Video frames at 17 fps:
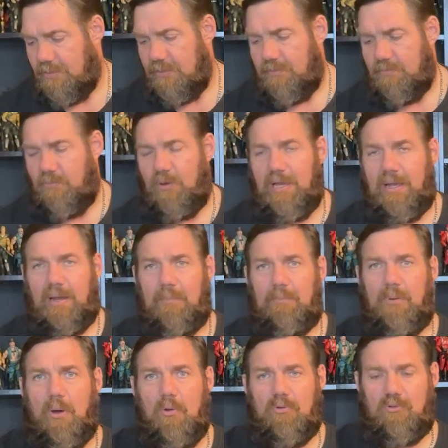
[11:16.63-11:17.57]
Boy, I got
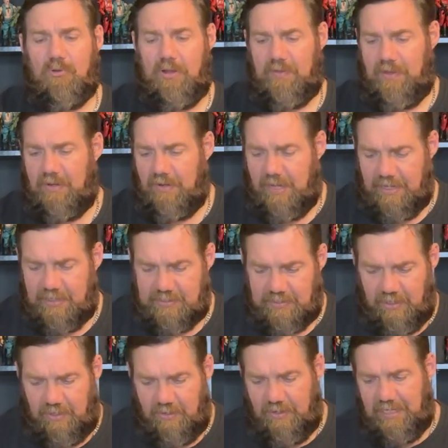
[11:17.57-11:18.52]
poked right there. Okay,
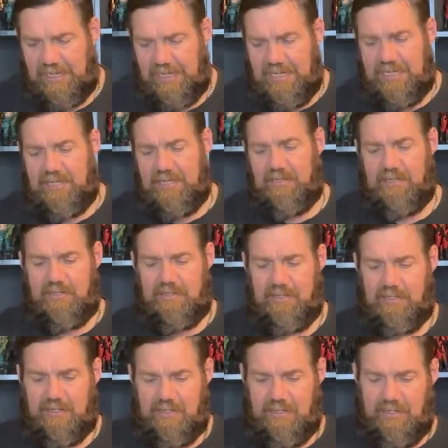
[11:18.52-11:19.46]
so again,
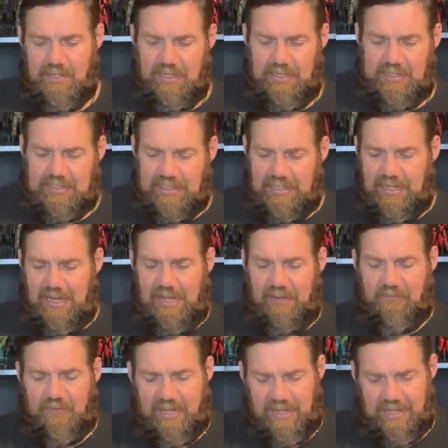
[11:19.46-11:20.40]
get the
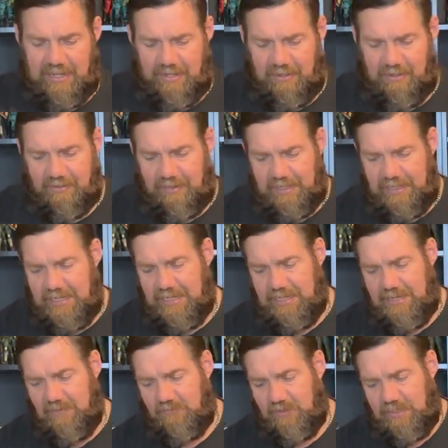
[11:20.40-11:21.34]
knife out. I hate
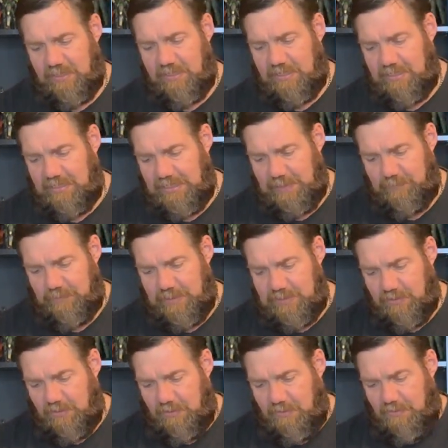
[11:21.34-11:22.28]
having to clip these
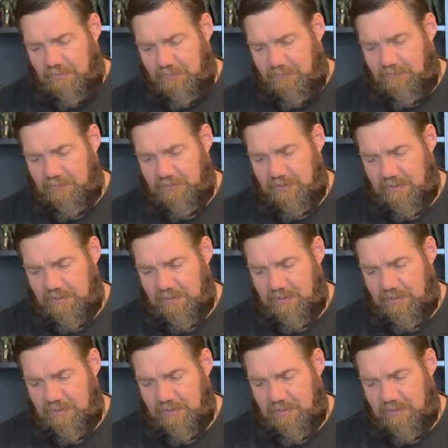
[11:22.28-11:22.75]
off.